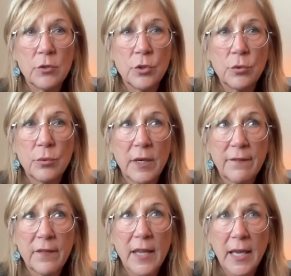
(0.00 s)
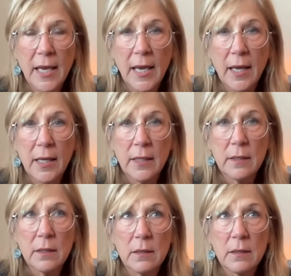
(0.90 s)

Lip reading: do whatever they can